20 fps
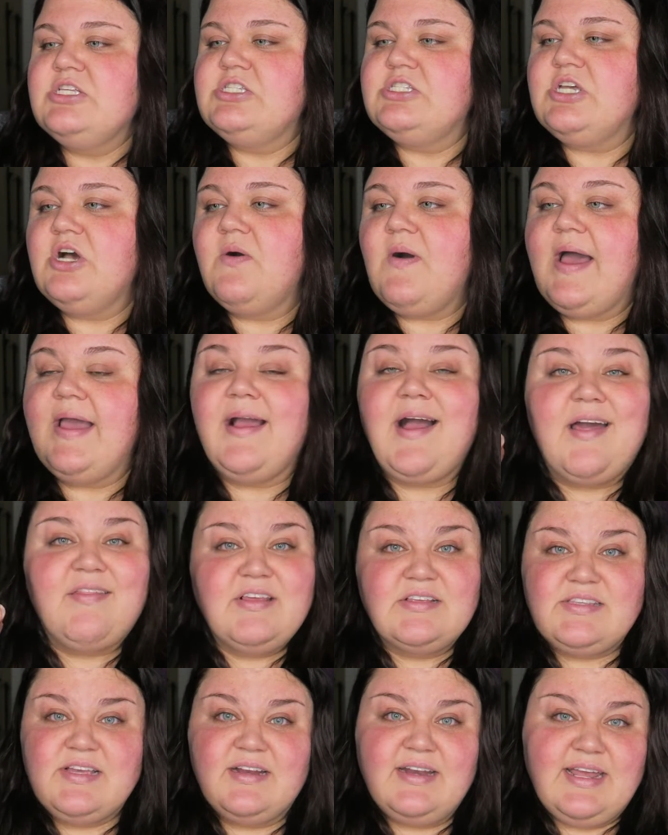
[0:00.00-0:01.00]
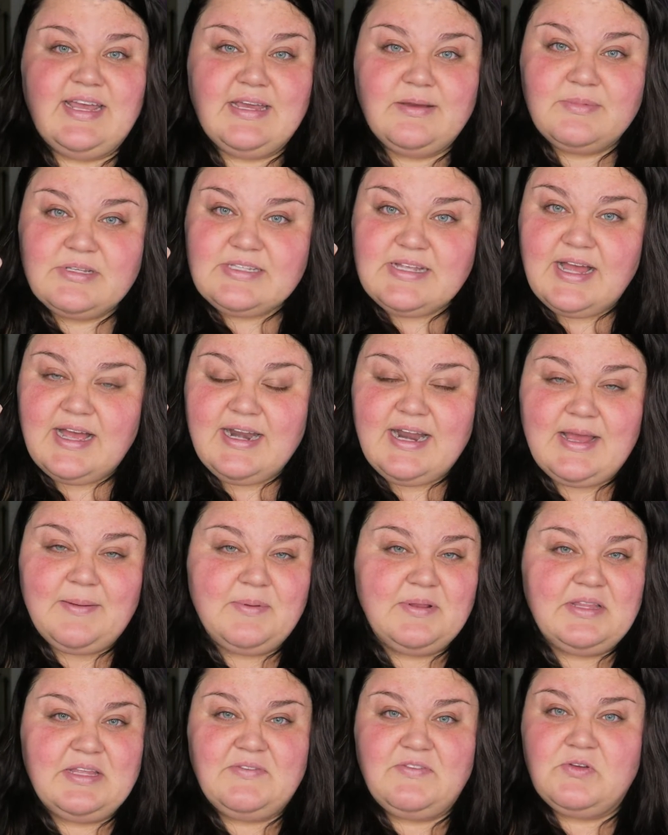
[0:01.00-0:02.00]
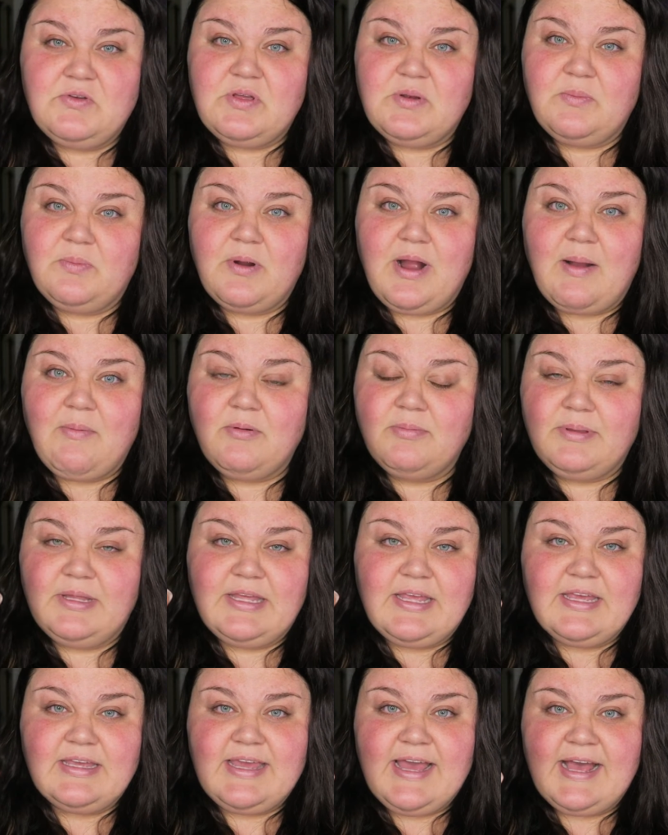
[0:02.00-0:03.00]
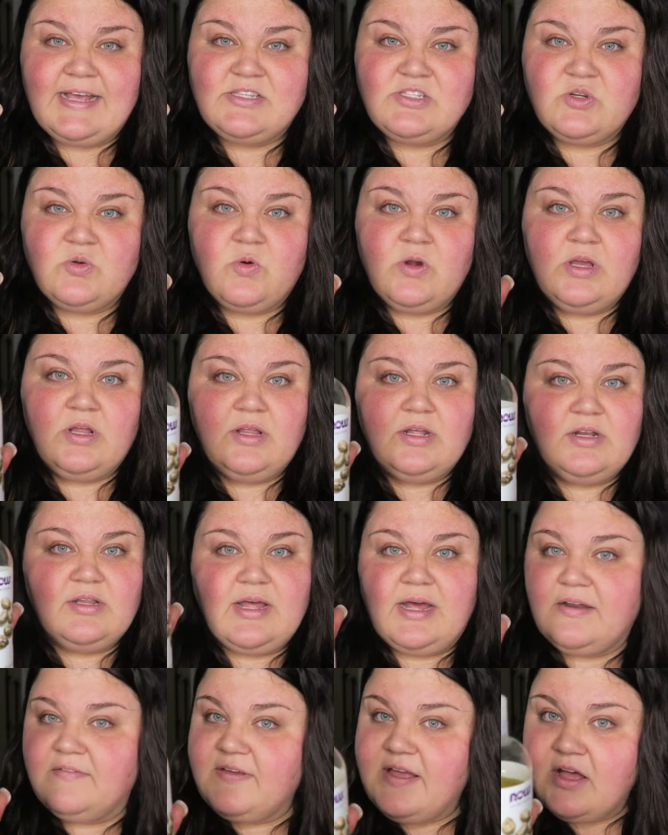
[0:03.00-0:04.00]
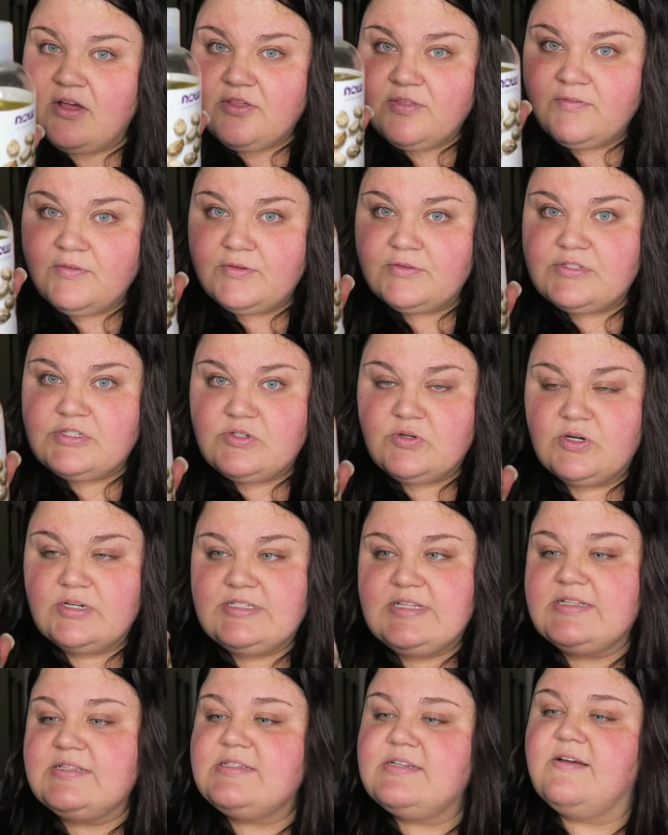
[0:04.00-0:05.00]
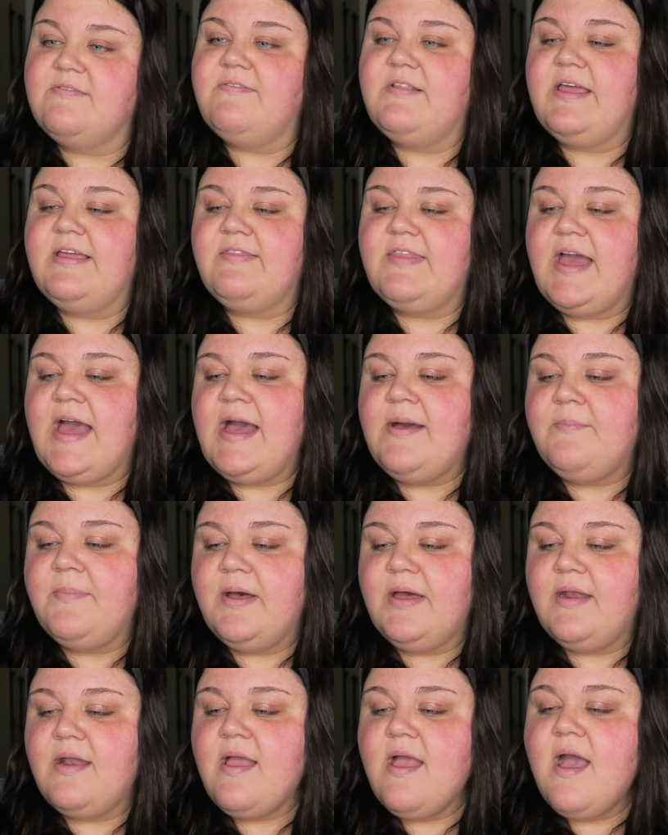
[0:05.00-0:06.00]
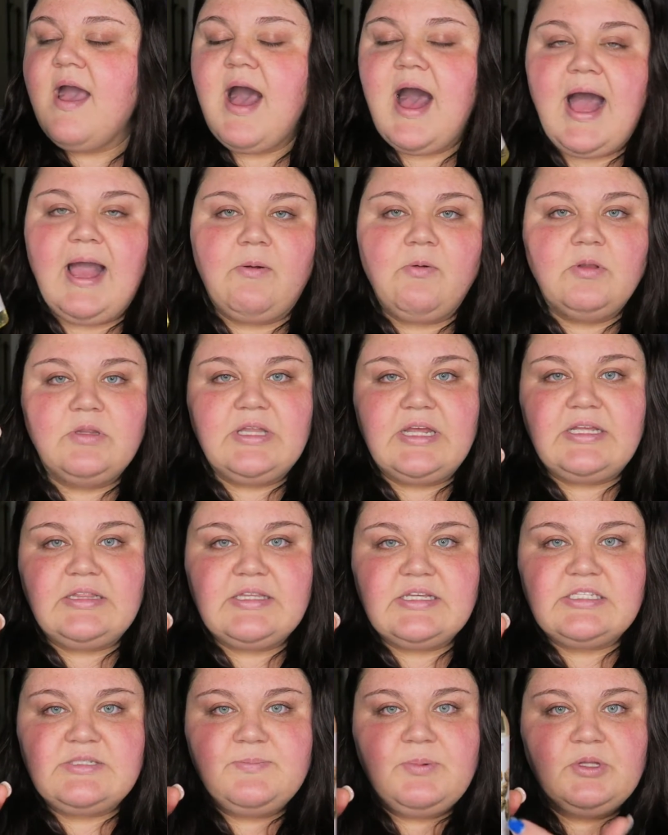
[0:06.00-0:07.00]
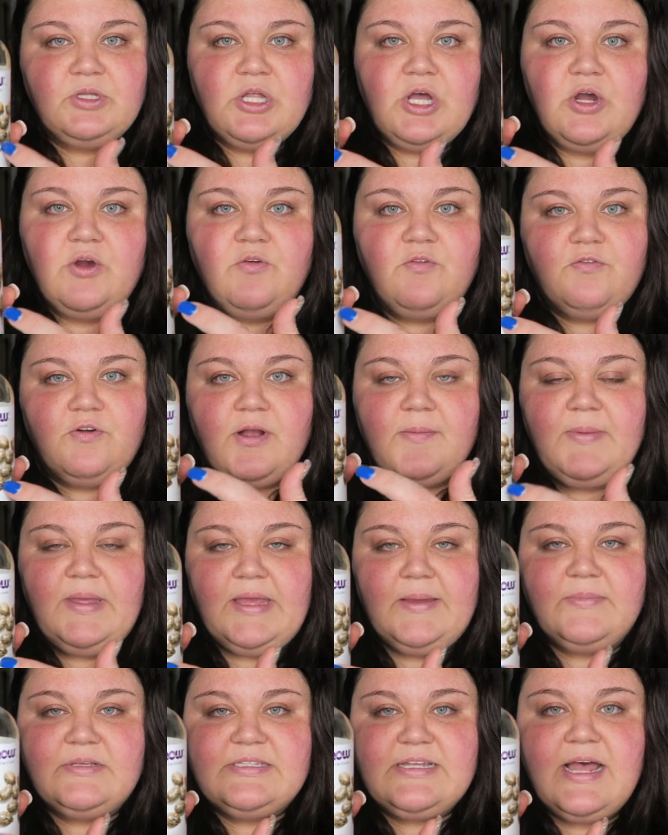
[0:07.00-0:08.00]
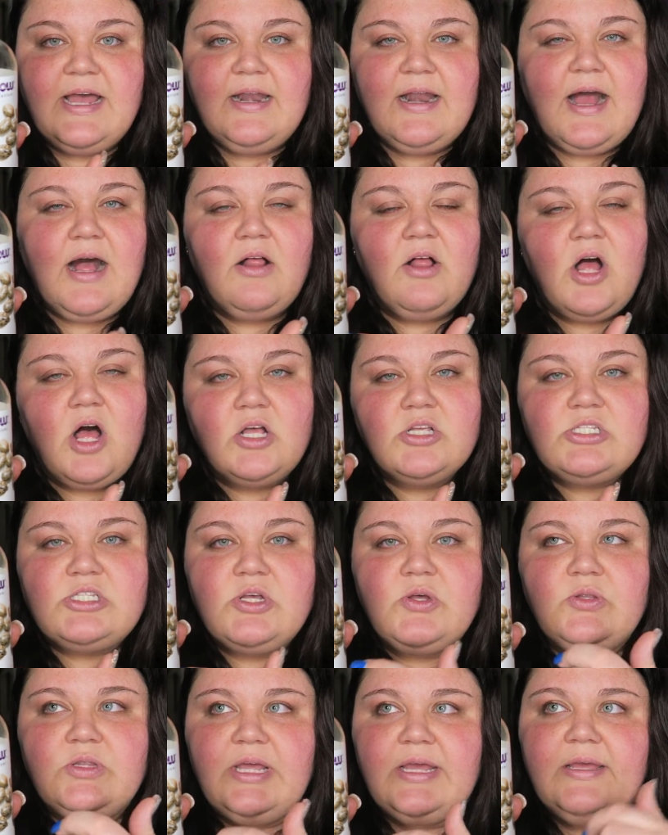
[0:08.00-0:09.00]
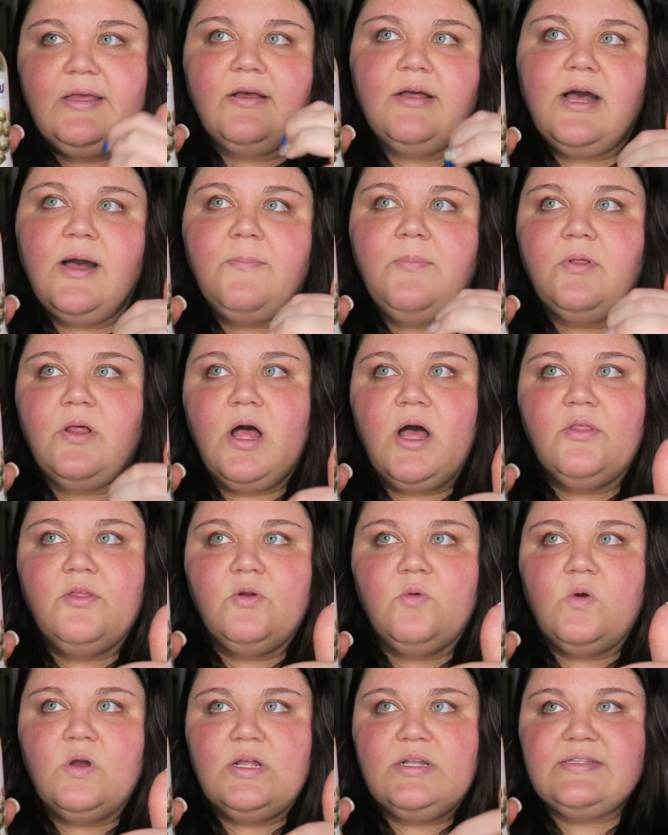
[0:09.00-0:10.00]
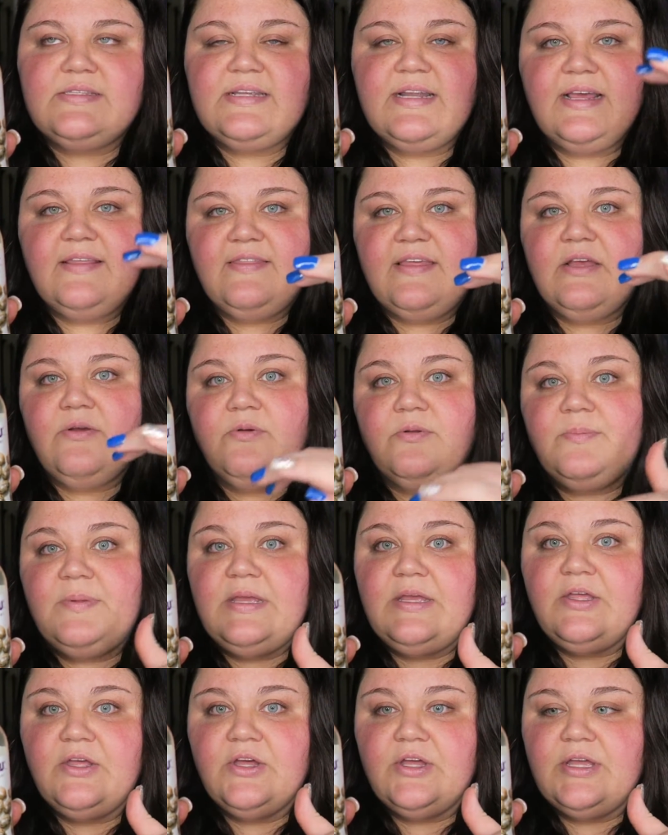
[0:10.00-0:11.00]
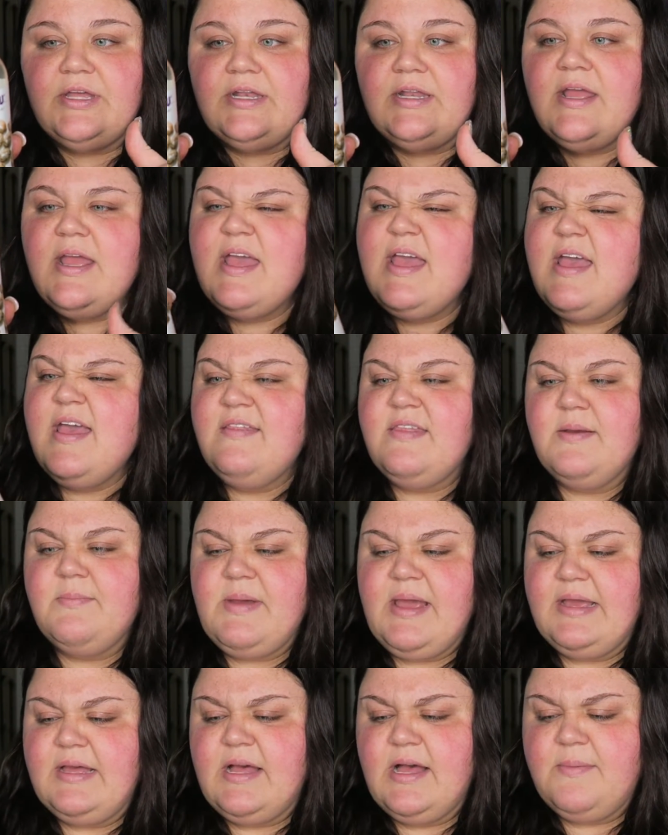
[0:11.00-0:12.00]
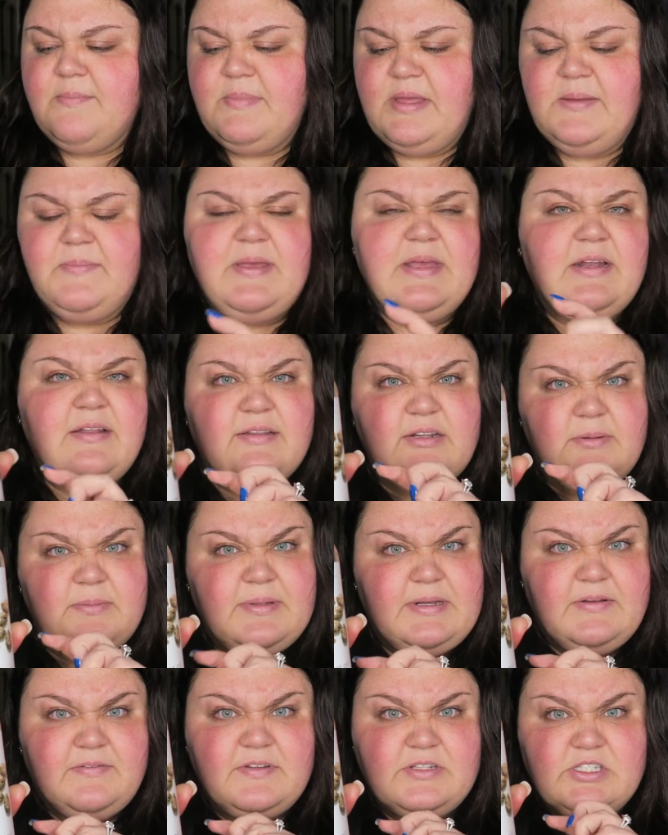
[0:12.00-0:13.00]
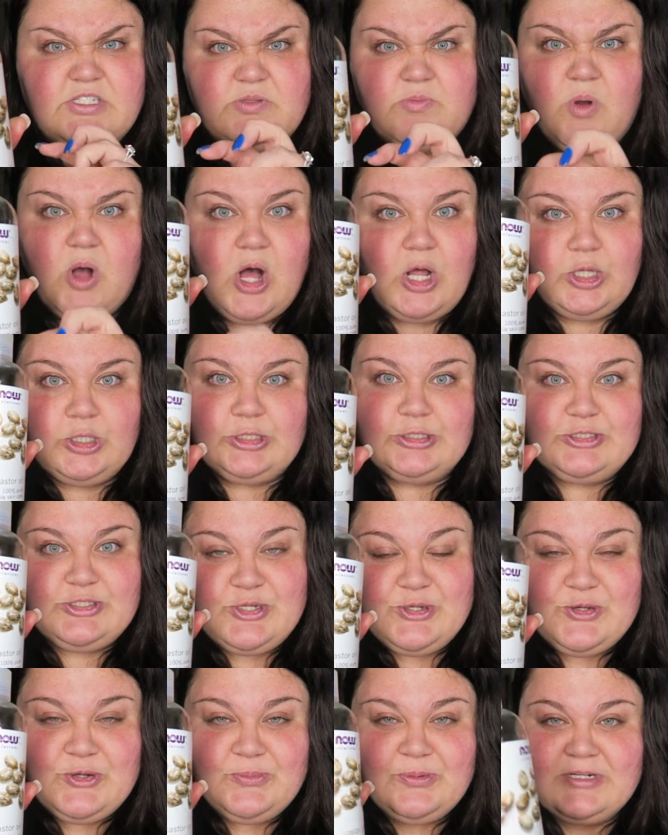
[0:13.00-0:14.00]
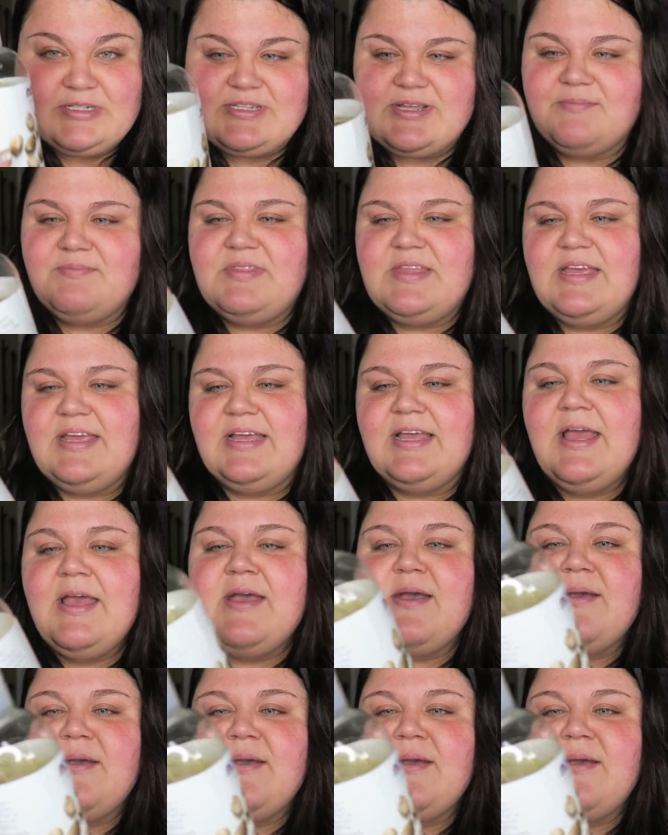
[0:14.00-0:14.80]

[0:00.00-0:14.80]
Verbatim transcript: So I got this on Amazon. I believe you can probably get castor oil at a lot of health food stores and stuff like that, but I will link this below from Amazon. I'll also link a couple other ones that I think would be good that might come maybe in a little bit of a smaller tube or something